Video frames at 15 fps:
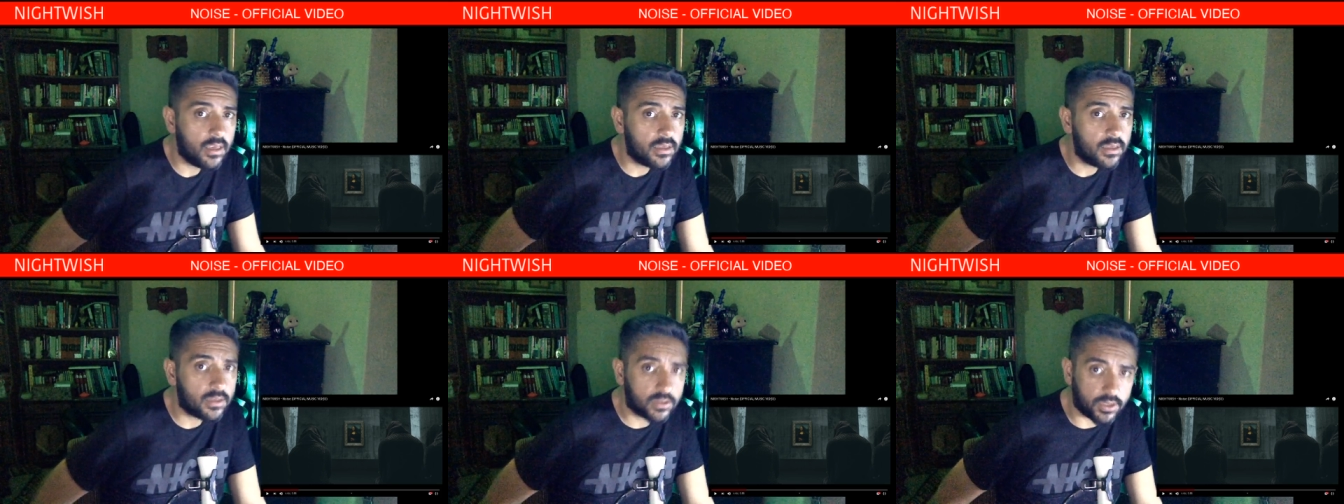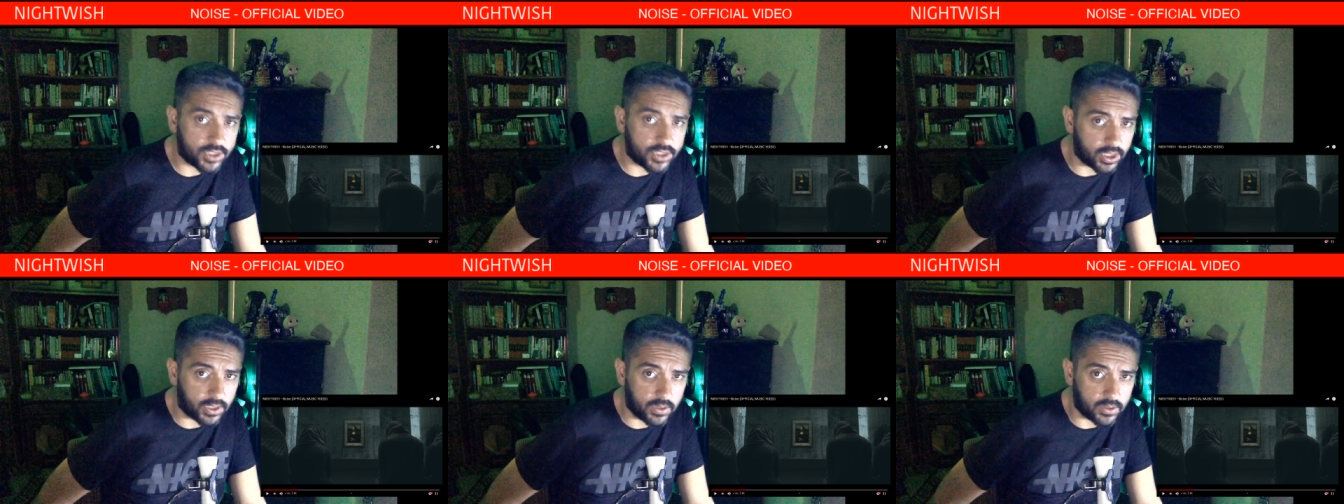such
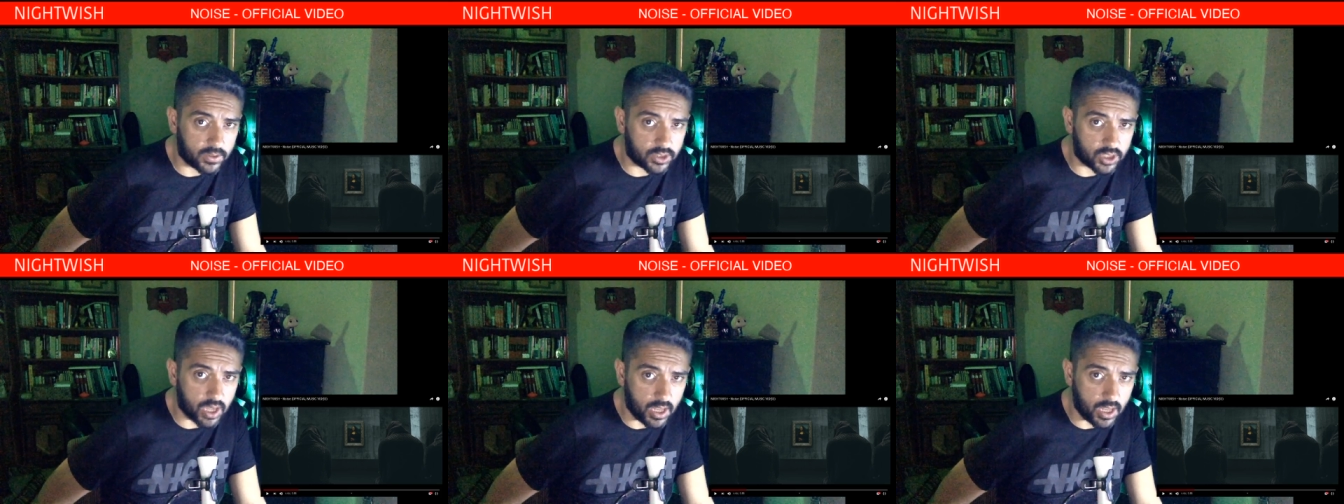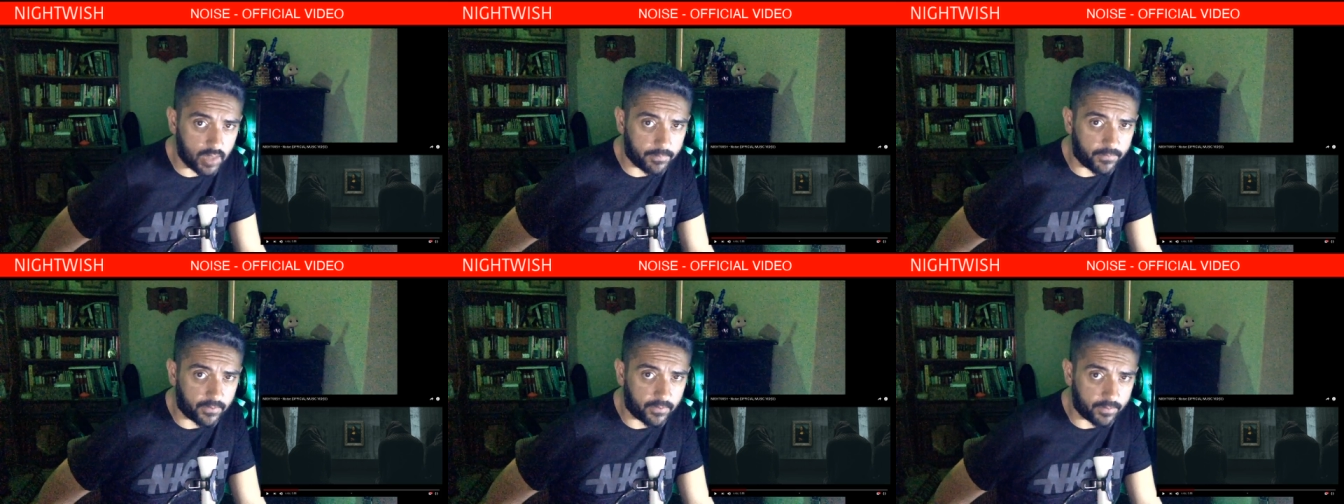a huge
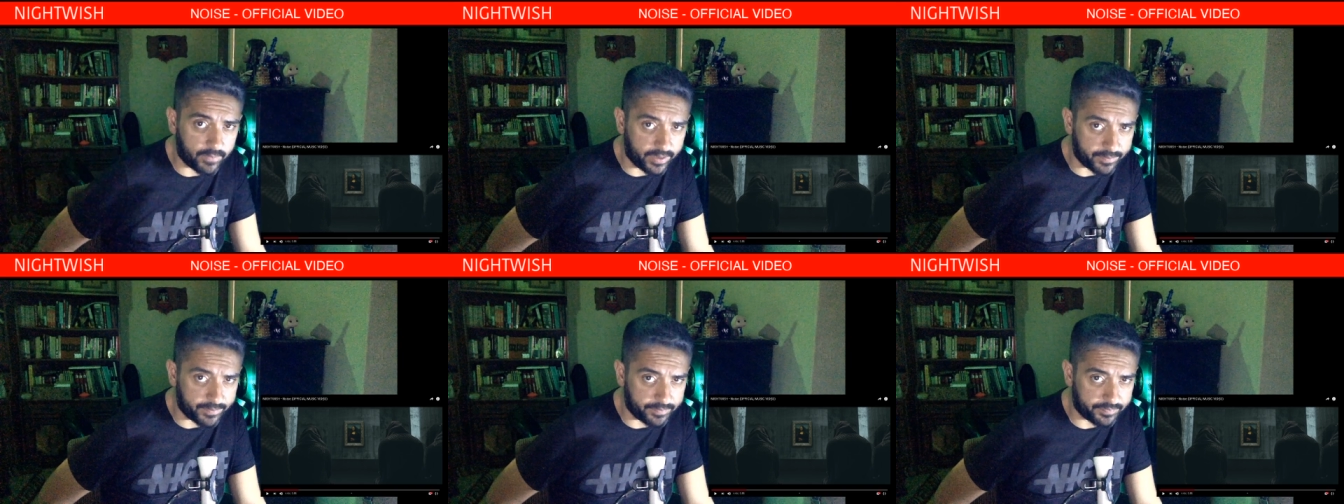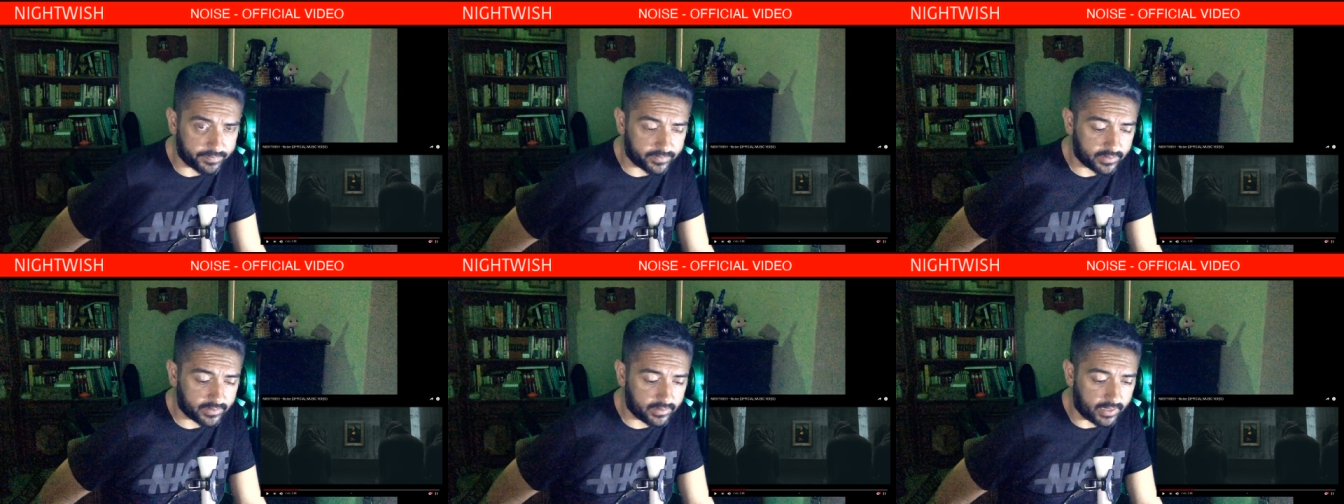help for me.
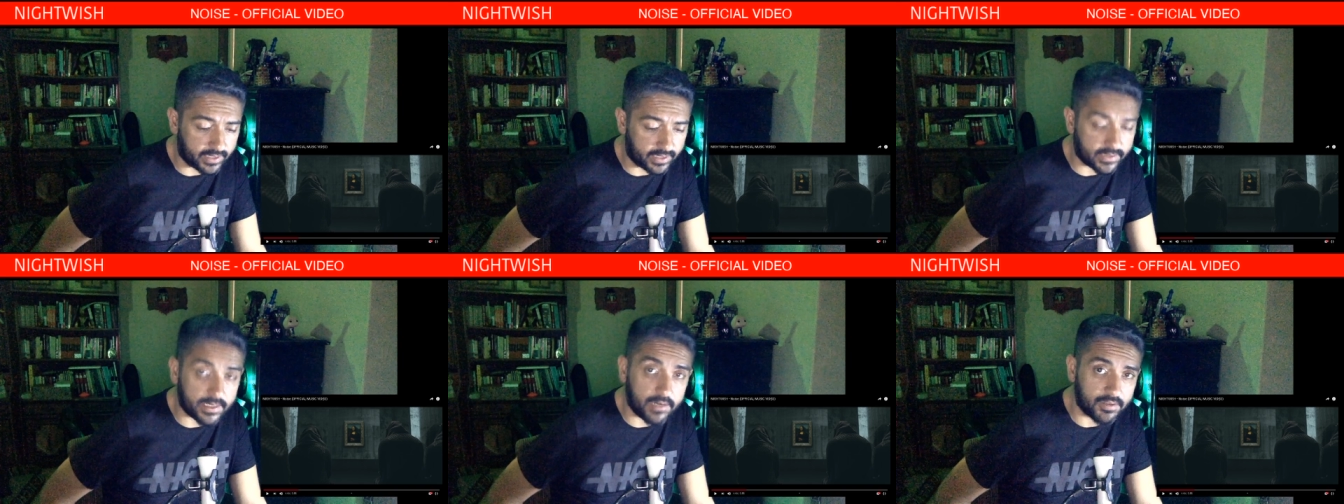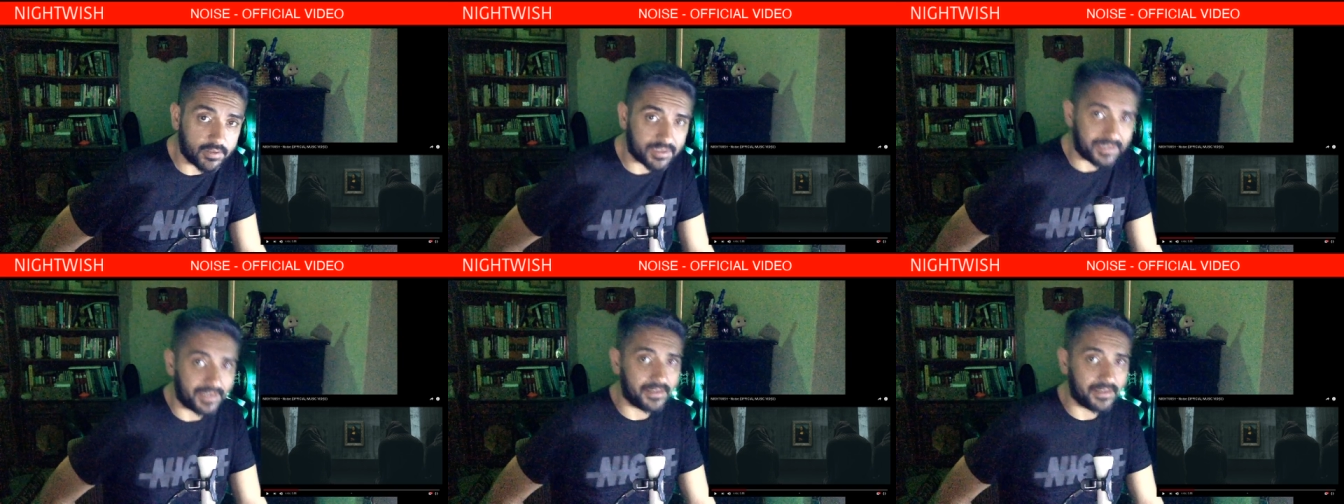Like,
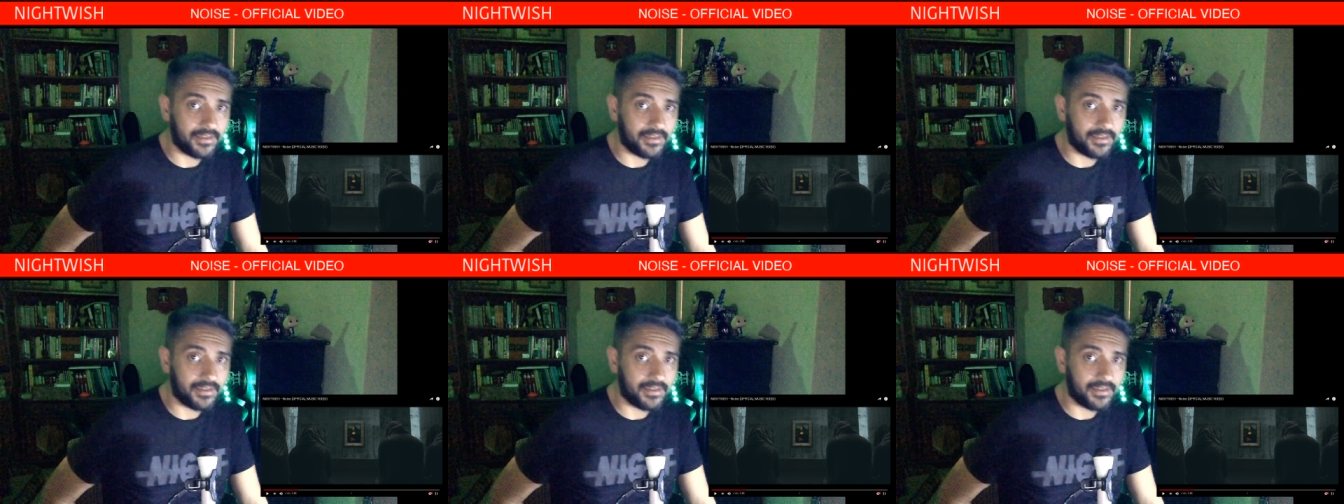seriously